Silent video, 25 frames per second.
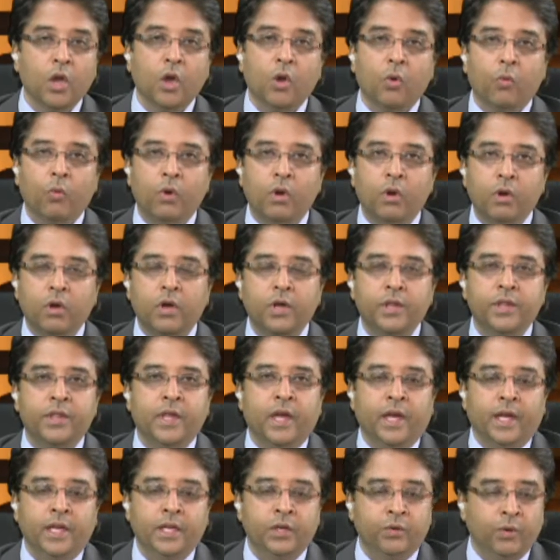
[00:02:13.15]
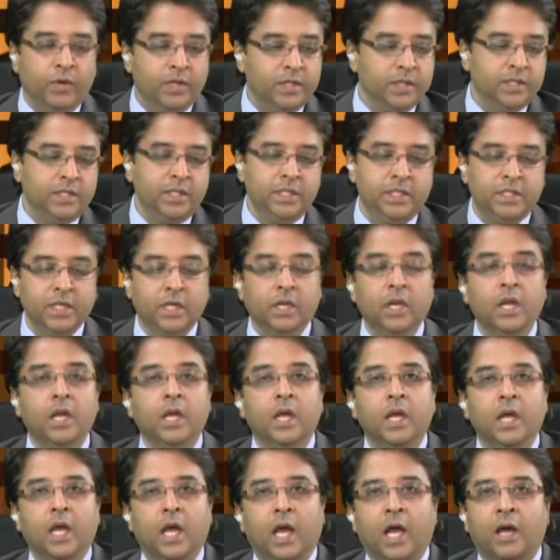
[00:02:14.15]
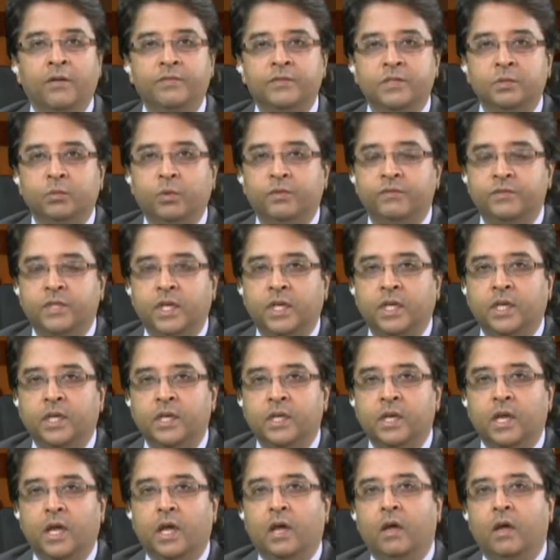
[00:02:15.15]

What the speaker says: We'll look at that in greater detail after we've taken